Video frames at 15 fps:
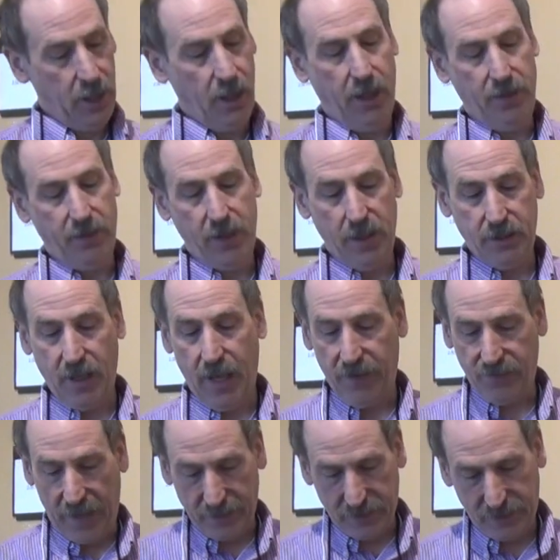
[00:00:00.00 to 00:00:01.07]
Uh, they
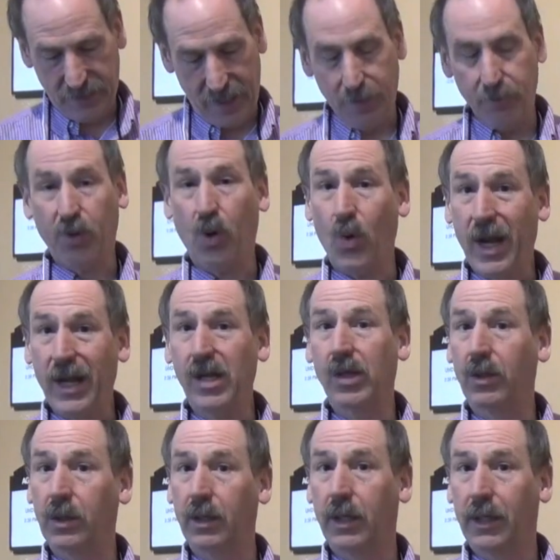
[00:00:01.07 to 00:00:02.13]
have that same
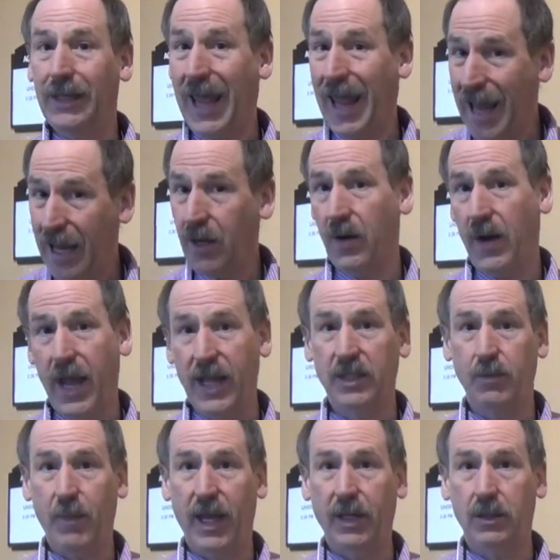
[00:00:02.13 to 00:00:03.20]
perennial canker
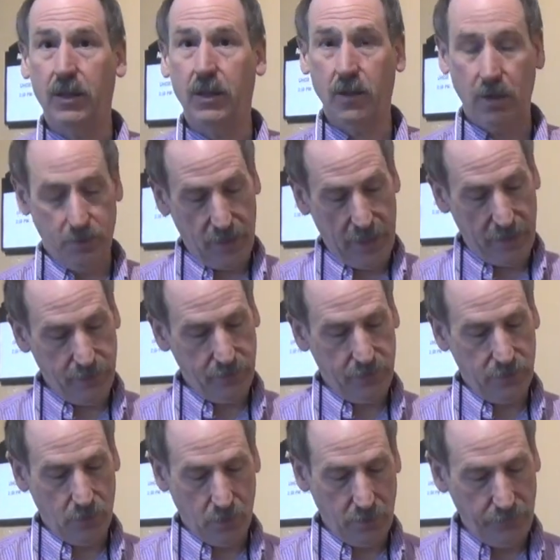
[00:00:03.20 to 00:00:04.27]
aspect to them, that
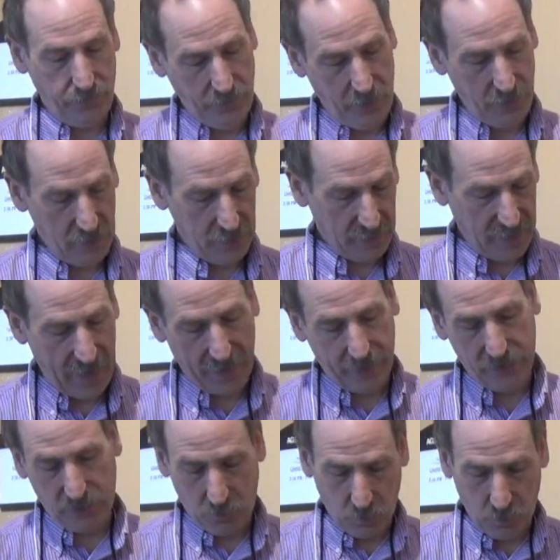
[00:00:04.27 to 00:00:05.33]
sort of uh, these
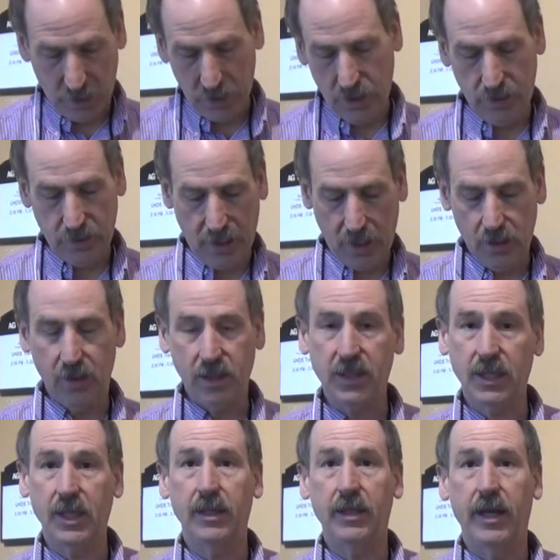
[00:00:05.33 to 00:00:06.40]
calloused ridges that you
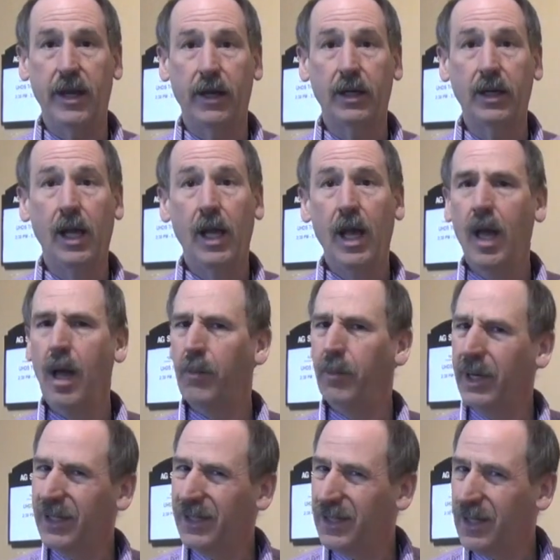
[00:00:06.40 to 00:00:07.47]
see there,
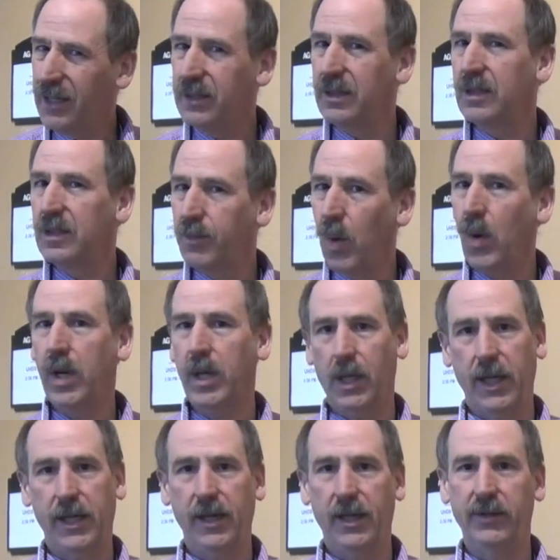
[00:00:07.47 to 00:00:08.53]
but it doesn't
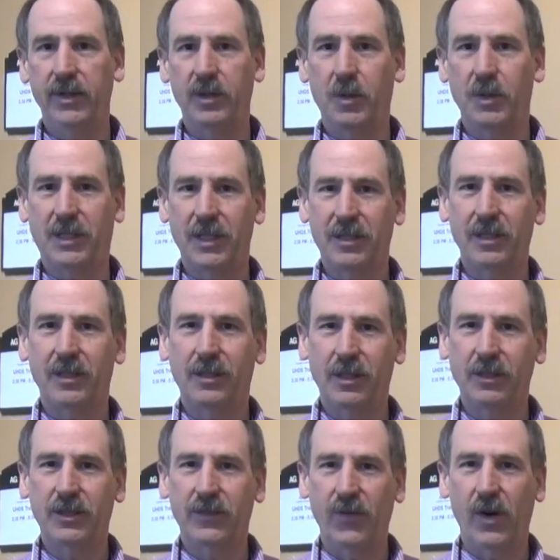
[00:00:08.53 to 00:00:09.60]
sporulate on this resistant
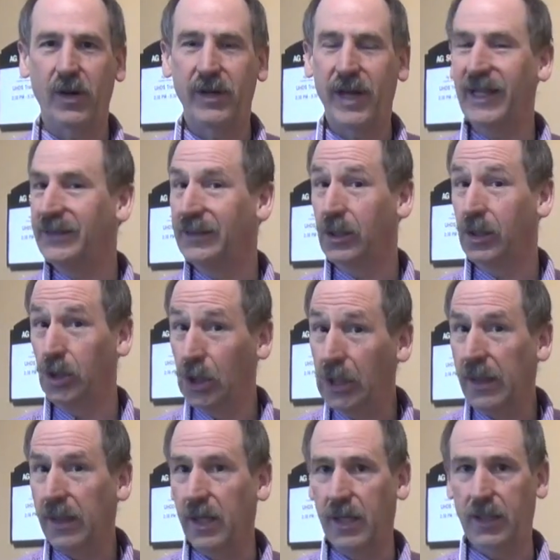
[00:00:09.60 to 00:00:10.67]
cultivar, and that's the
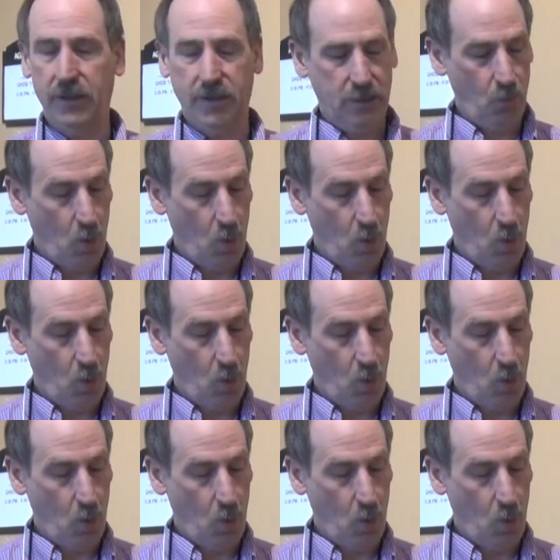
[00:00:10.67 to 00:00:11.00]
good thing, is it